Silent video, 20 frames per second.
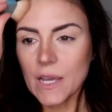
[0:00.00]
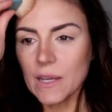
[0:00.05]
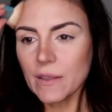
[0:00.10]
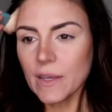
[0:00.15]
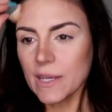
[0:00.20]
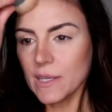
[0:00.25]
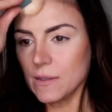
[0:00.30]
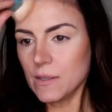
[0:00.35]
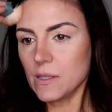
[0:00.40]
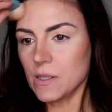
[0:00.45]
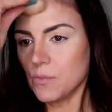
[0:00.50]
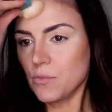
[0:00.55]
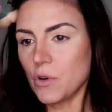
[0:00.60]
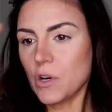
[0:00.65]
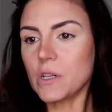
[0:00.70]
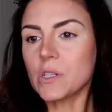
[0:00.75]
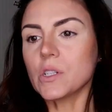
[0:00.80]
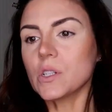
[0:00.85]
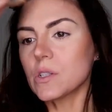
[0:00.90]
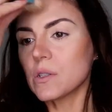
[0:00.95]
I like this
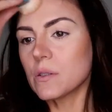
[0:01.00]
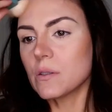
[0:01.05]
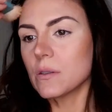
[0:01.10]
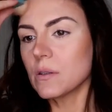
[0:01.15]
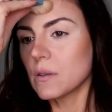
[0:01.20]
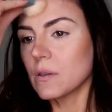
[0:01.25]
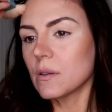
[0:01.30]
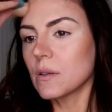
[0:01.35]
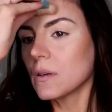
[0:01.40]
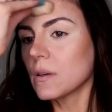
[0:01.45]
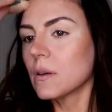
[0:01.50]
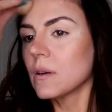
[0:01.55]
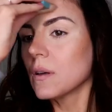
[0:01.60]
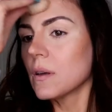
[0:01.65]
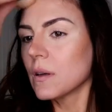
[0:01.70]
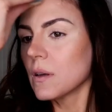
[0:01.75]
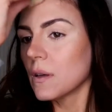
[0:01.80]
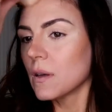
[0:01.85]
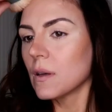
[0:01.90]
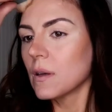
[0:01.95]
brush.
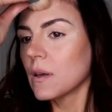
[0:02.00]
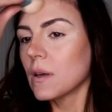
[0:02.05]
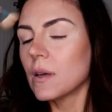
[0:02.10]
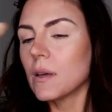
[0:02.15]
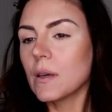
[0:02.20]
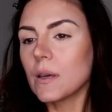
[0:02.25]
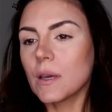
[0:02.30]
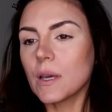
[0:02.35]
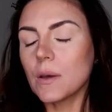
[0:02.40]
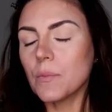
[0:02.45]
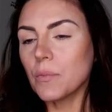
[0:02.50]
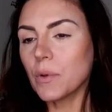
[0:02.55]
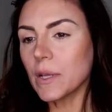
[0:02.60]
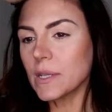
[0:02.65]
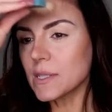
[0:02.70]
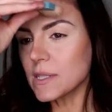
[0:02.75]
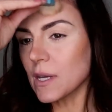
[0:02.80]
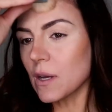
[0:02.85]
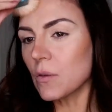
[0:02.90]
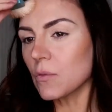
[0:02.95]
It
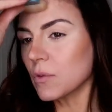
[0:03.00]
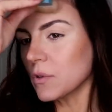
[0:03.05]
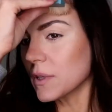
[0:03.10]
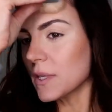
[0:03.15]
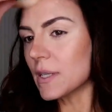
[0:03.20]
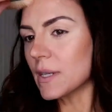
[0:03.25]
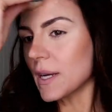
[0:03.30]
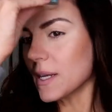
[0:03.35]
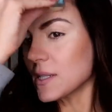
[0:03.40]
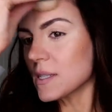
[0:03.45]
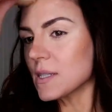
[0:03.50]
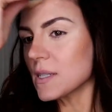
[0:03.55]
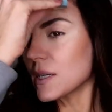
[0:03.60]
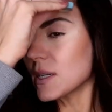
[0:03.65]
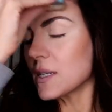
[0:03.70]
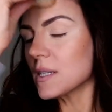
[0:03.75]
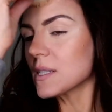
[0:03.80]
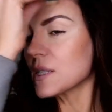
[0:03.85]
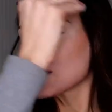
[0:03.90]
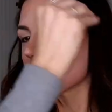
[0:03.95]
blends out really
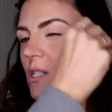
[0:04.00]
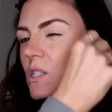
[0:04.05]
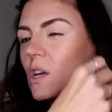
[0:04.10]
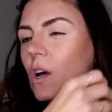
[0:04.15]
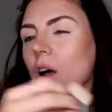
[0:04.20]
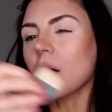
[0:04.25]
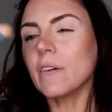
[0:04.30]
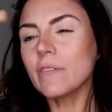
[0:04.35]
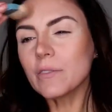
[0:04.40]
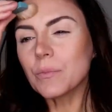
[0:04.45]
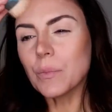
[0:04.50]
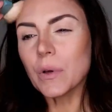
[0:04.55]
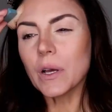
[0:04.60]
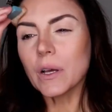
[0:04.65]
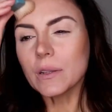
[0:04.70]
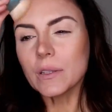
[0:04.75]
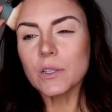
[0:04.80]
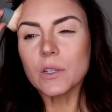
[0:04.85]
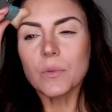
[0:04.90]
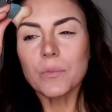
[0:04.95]
nicely. It's soft,
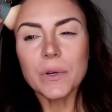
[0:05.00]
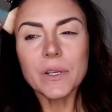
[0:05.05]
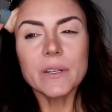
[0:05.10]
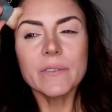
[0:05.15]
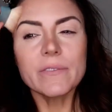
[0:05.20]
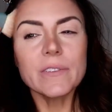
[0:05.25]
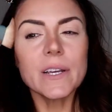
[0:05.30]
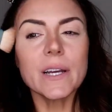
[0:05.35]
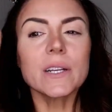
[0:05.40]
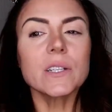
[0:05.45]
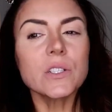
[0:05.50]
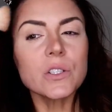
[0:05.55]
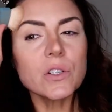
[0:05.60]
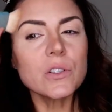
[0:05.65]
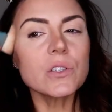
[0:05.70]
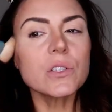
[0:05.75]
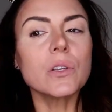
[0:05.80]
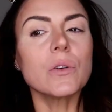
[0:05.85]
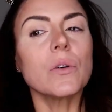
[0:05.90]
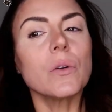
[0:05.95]
but a little bit of
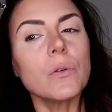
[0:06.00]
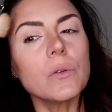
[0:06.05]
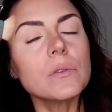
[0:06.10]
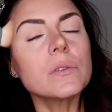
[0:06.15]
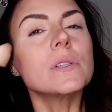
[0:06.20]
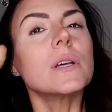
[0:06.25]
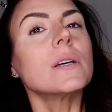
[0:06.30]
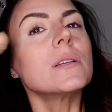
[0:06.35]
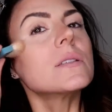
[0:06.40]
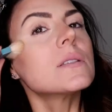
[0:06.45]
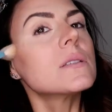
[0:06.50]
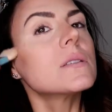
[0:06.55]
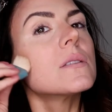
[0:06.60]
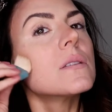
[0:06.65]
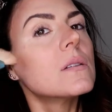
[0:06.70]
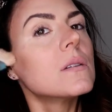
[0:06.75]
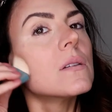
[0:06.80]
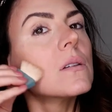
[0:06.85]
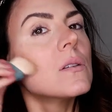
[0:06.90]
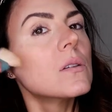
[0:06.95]
texture, so it
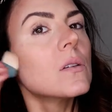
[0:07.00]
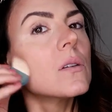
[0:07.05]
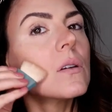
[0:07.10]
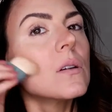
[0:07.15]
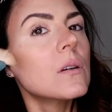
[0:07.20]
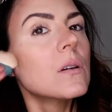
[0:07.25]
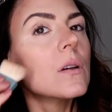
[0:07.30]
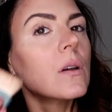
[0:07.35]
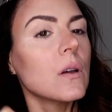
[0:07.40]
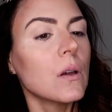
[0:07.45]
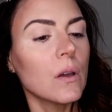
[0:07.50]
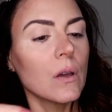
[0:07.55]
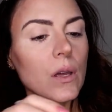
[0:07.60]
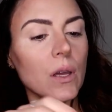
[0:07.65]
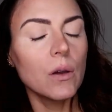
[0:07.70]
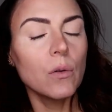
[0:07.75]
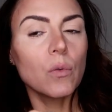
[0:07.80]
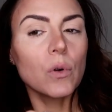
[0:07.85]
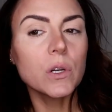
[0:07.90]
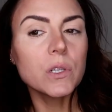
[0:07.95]
does,
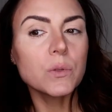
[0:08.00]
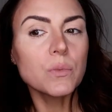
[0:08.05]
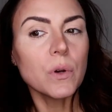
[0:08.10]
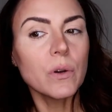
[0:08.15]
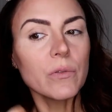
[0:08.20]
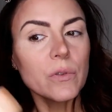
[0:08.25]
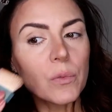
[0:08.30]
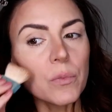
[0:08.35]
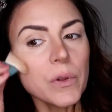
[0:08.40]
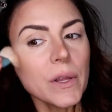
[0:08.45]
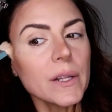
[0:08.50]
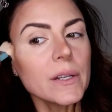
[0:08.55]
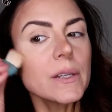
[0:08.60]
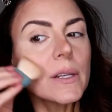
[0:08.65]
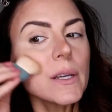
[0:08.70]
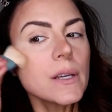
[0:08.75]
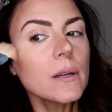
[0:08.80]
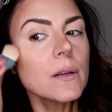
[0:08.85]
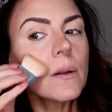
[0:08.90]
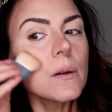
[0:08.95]
works well for
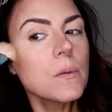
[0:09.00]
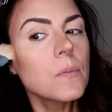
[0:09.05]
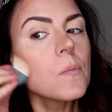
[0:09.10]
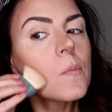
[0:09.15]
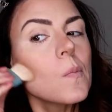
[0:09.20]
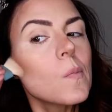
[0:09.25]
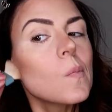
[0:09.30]
blending.